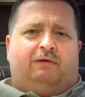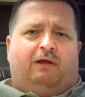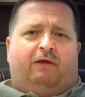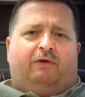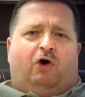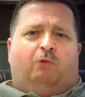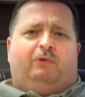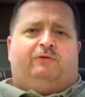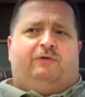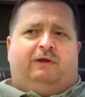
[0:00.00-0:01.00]
the
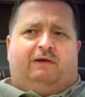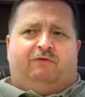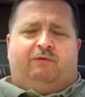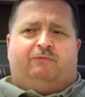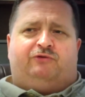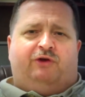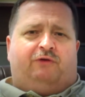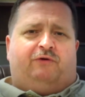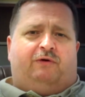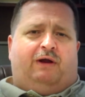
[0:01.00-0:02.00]
homeless and giving them shelter,